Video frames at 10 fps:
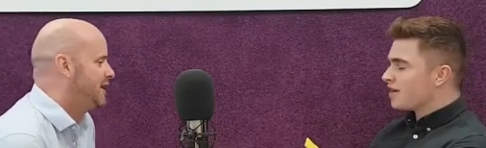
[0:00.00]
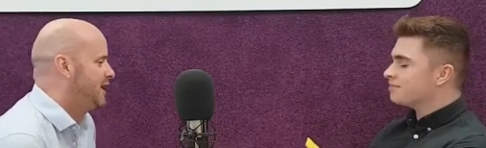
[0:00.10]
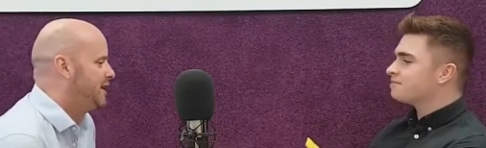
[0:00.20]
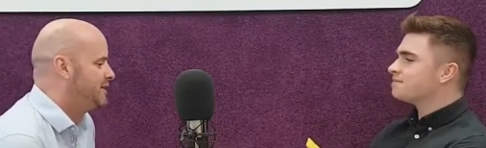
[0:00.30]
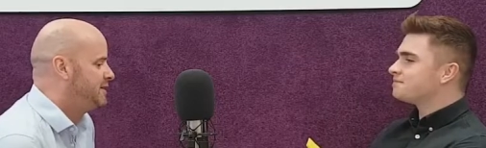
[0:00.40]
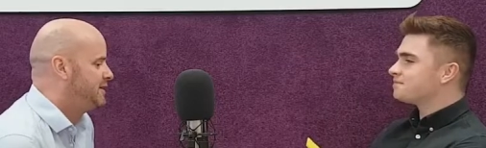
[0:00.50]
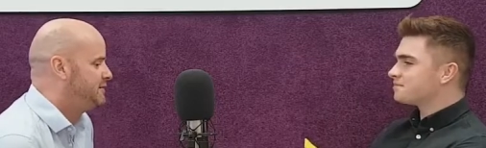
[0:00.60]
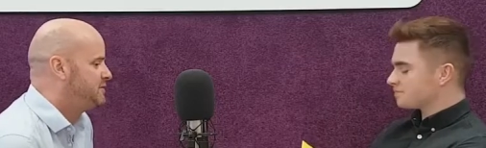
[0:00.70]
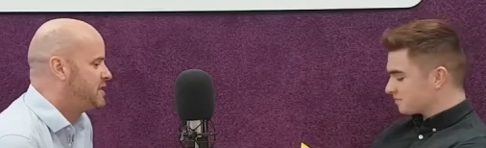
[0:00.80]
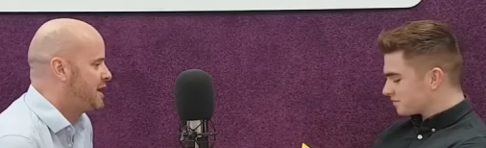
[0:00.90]
Speaker 1: Right. And
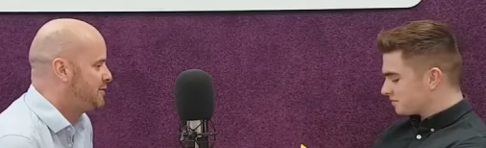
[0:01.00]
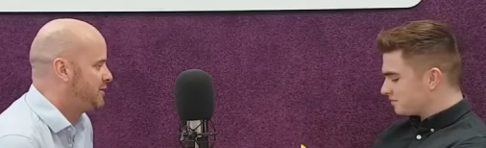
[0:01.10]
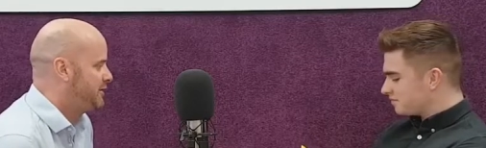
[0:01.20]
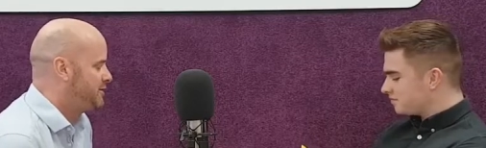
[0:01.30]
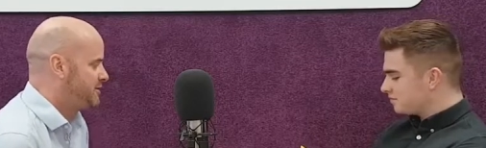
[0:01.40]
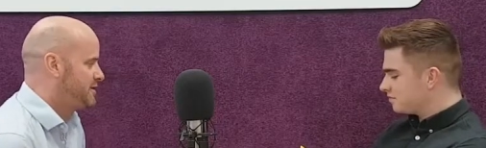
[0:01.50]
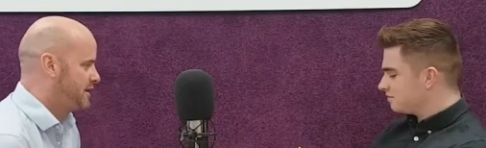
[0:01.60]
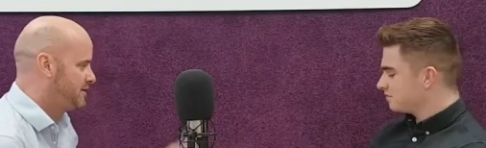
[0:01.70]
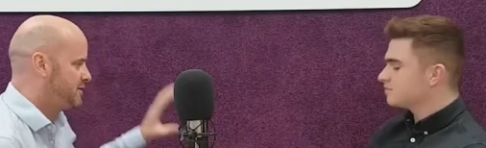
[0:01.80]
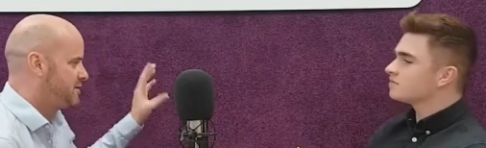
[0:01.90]
the tower, you know, the
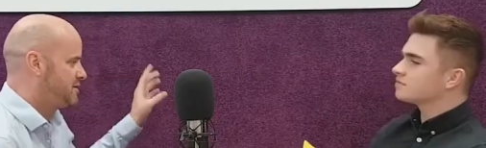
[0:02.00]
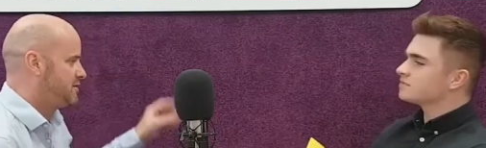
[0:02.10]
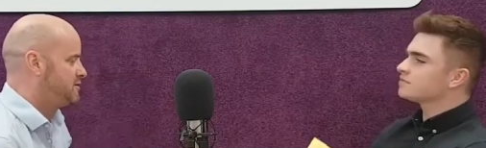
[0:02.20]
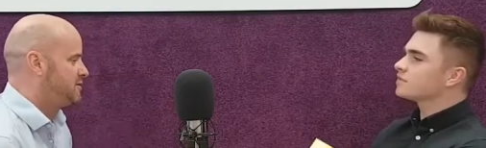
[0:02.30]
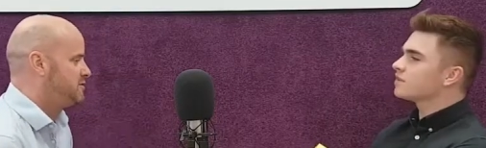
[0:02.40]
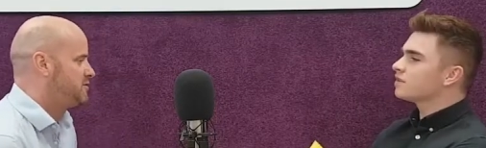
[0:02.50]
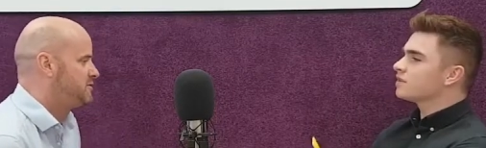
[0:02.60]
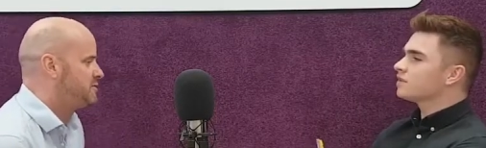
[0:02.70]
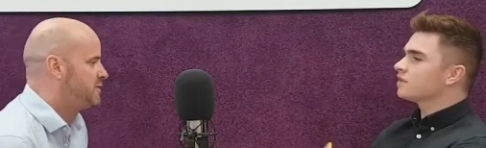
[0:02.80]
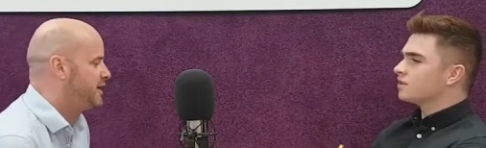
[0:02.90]
tower that
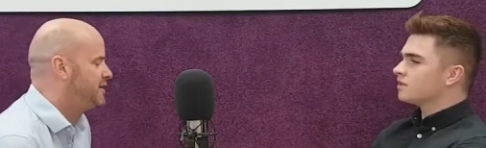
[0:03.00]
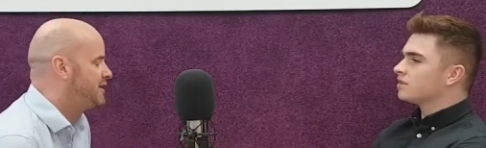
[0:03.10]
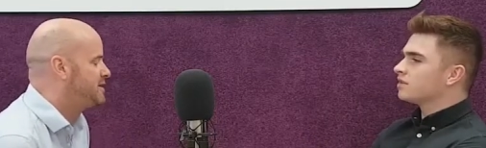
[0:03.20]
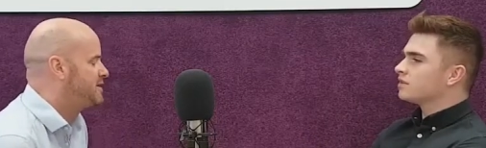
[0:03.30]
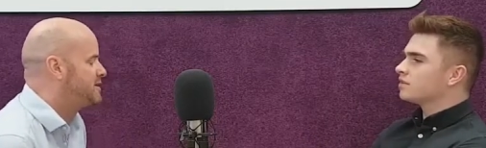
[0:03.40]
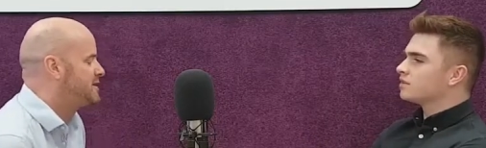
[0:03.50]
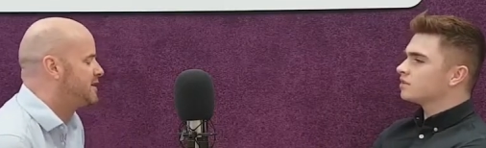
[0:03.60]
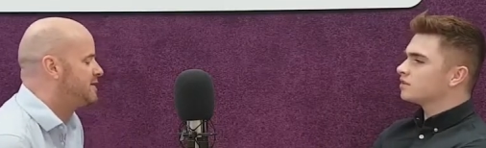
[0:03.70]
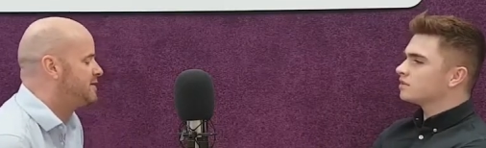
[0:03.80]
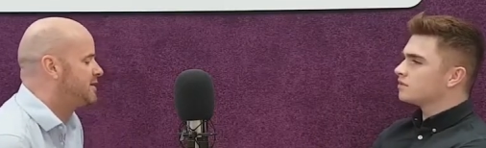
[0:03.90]
controls the plane, they says,
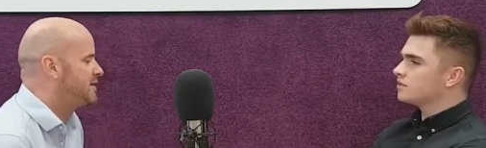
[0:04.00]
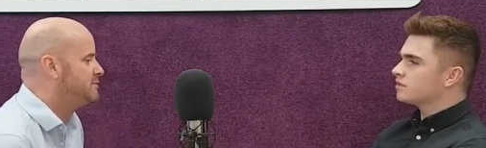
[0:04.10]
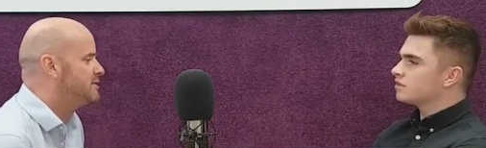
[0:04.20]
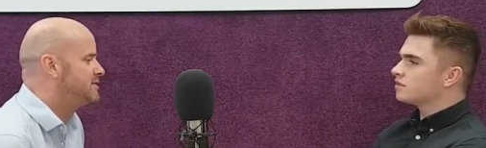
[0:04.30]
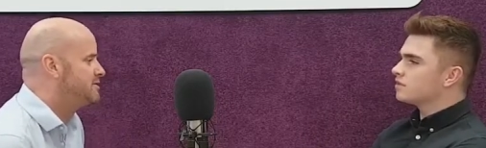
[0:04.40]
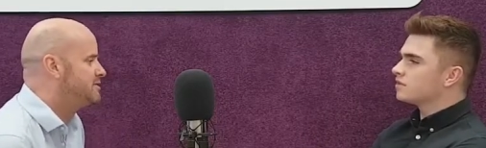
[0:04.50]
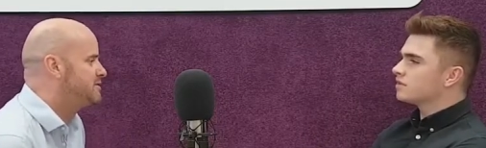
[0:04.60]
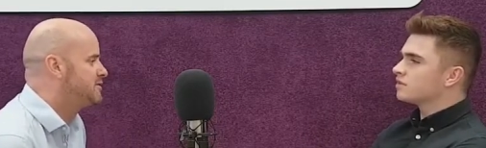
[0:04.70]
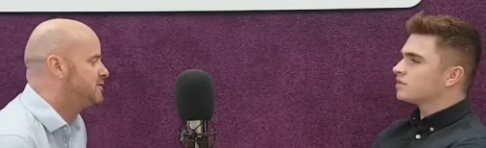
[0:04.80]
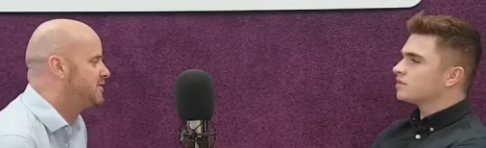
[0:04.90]
uh, Mr. Hughes,
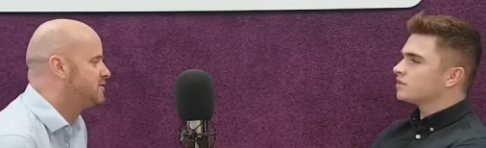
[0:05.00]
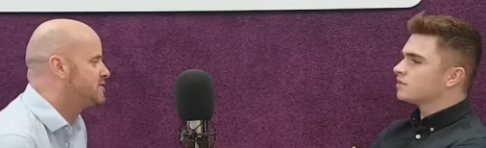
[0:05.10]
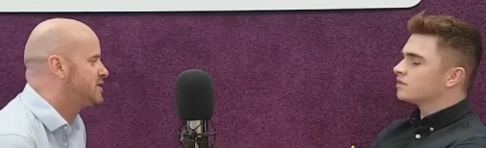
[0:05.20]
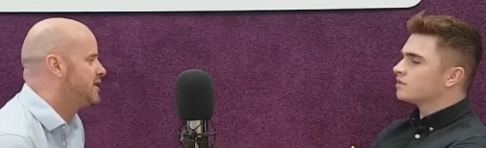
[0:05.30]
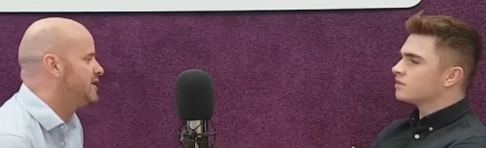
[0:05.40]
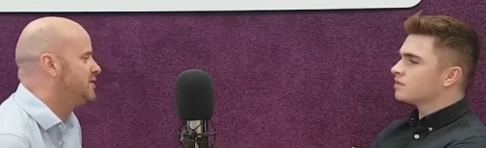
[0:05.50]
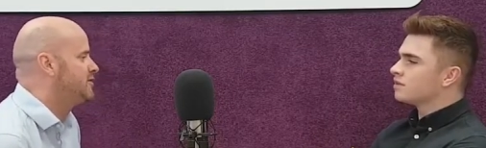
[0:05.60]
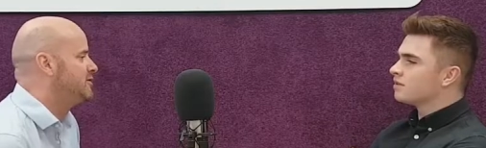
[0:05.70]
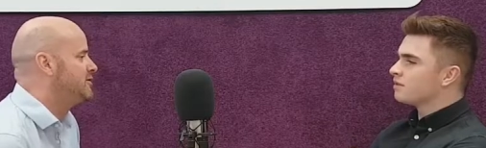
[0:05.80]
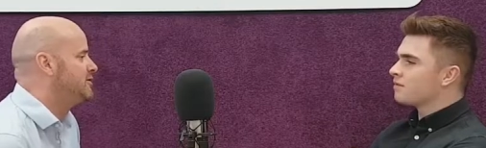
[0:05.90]
could you give us uh,
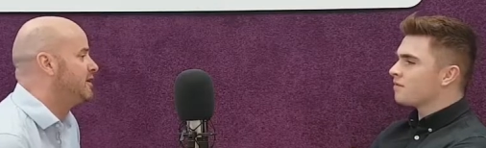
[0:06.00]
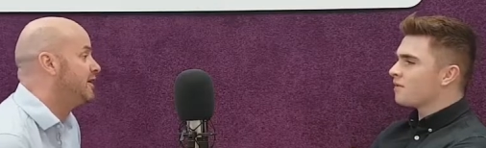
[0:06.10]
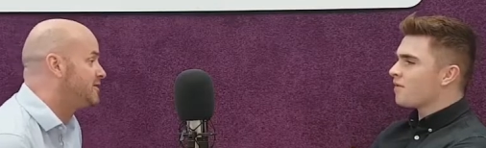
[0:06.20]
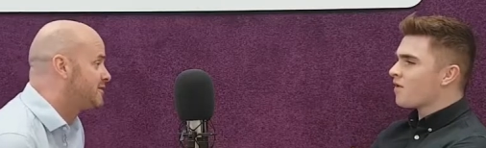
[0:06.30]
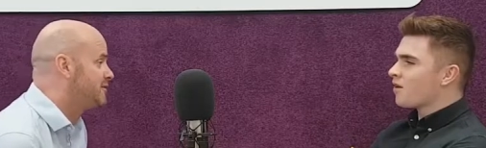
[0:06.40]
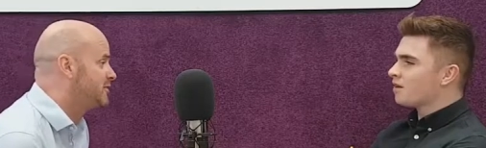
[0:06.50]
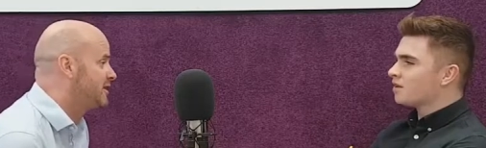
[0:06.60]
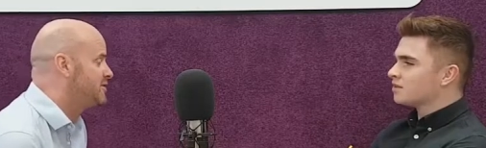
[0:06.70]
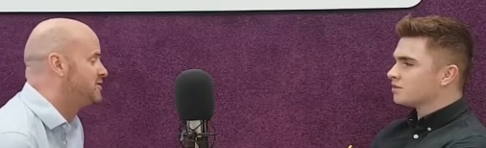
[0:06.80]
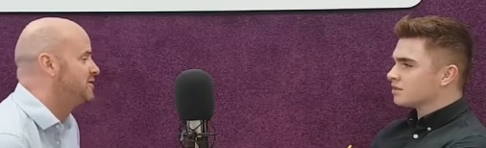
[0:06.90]
your height and
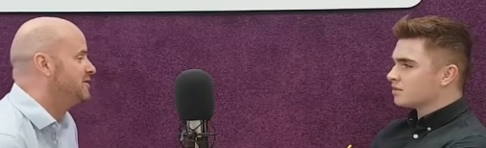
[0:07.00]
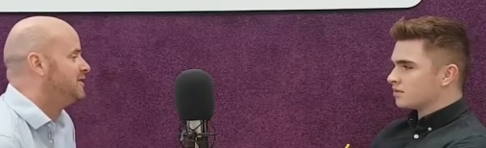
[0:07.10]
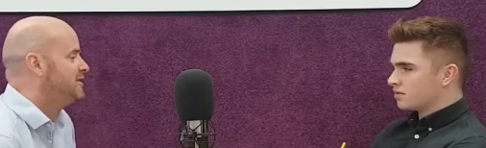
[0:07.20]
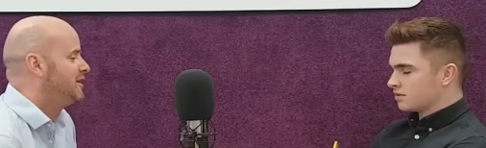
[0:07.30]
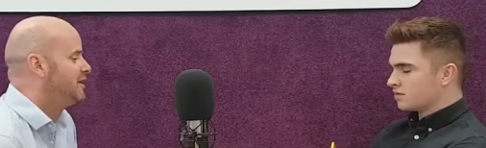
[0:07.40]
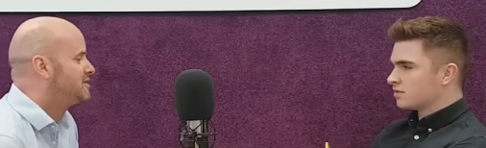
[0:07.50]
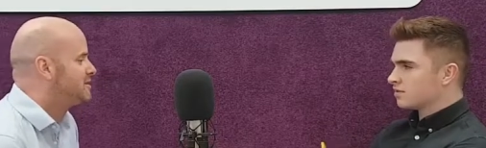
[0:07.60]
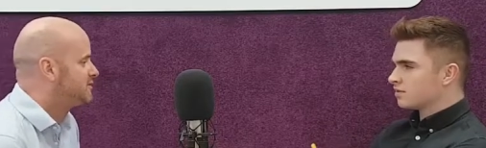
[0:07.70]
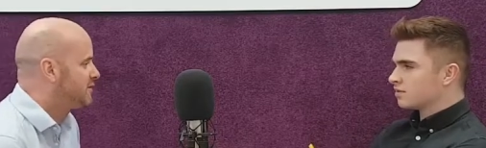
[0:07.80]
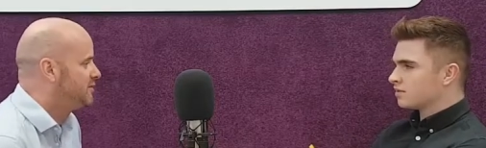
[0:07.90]
location? I
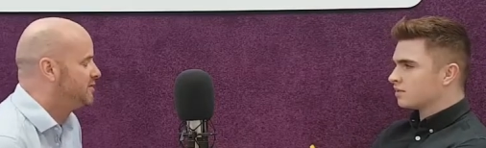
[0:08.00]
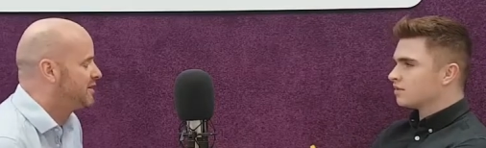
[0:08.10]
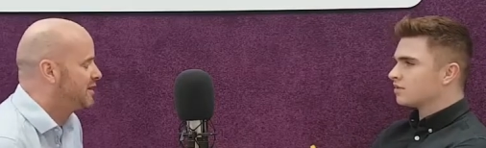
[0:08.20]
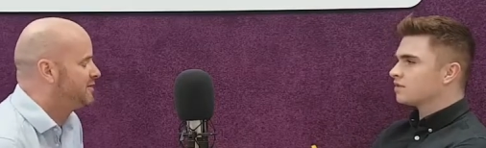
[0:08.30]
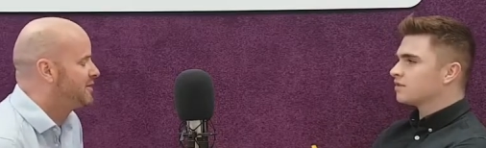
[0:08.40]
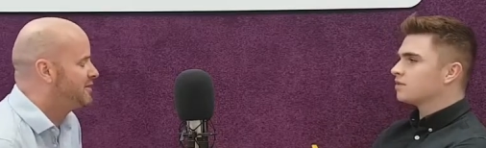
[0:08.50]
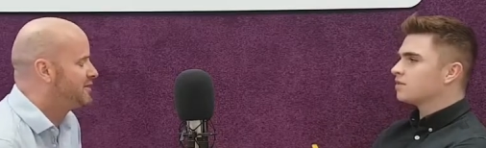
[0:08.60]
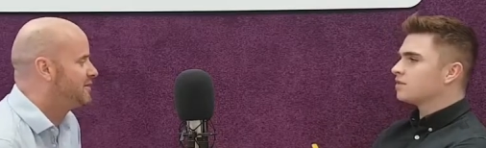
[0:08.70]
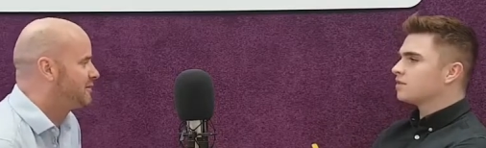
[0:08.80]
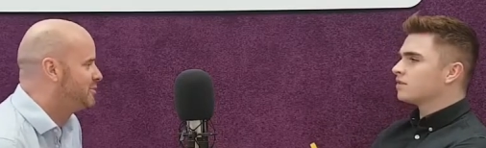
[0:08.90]
says five foot eleven and in
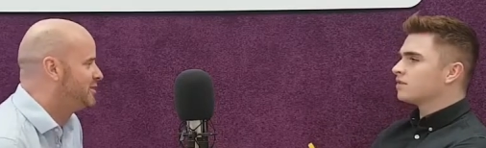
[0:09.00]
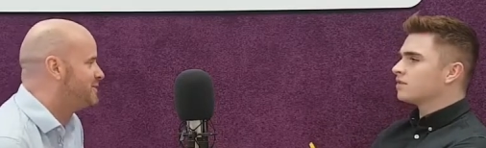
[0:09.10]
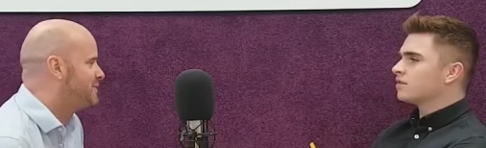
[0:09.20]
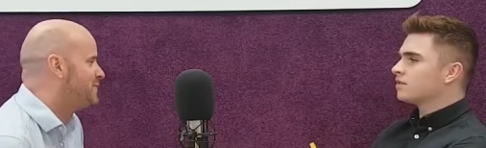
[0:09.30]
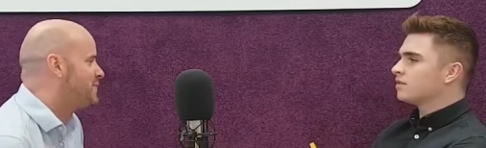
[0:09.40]
the cockpit.